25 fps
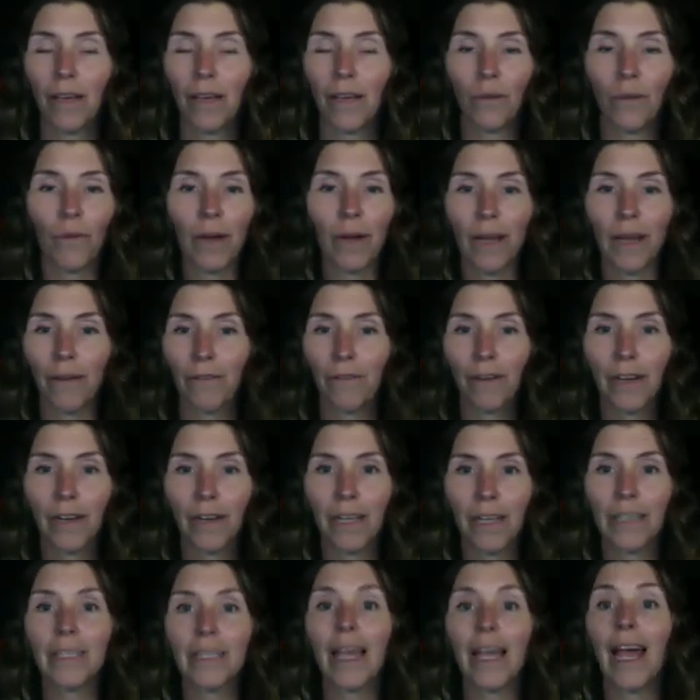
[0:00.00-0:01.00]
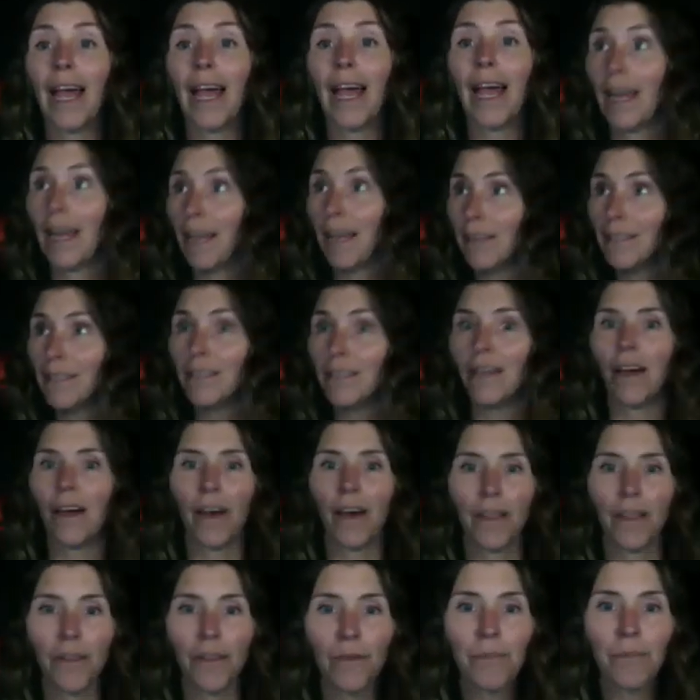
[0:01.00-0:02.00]
it is, and
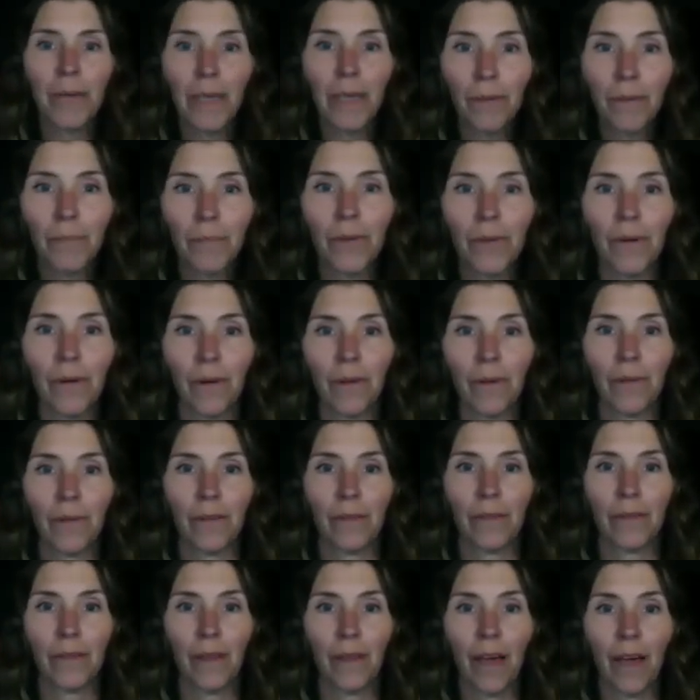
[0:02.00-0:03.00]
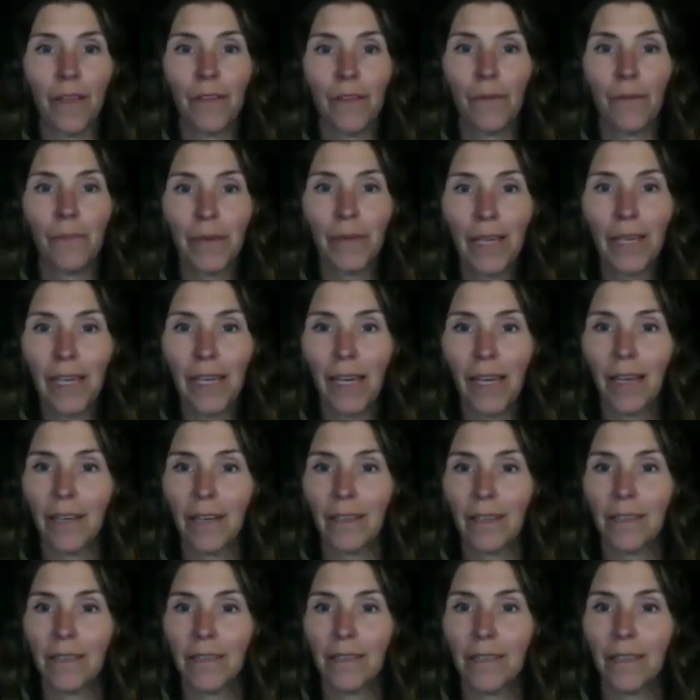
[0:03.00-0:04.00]
other people, other
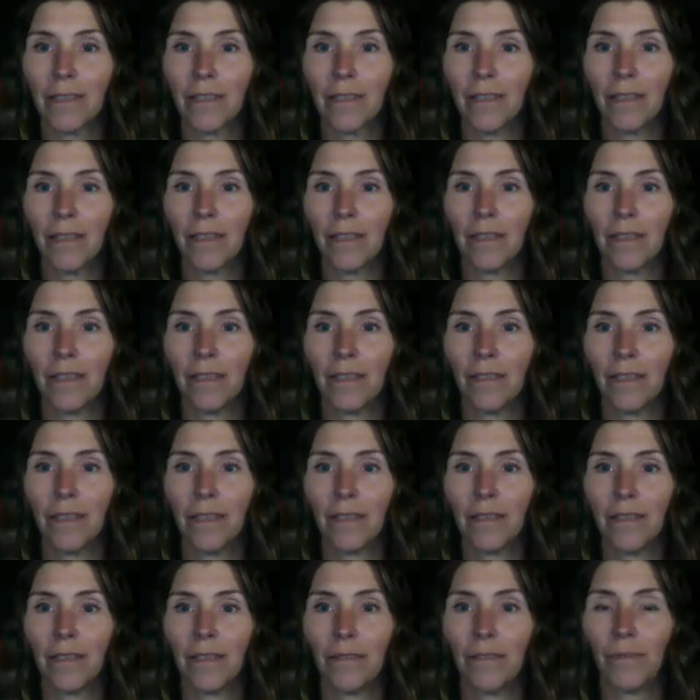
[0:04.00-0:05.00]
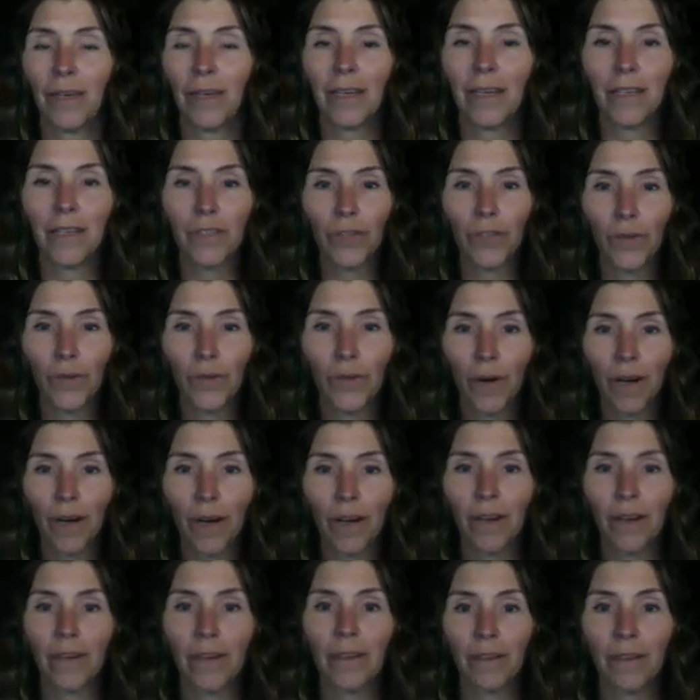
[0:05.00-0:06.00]
beings, because
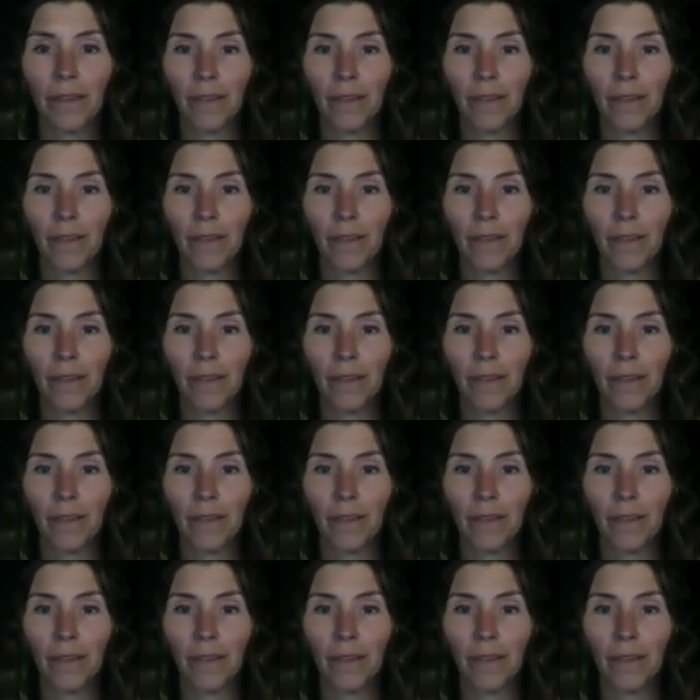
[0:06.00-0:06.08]
you're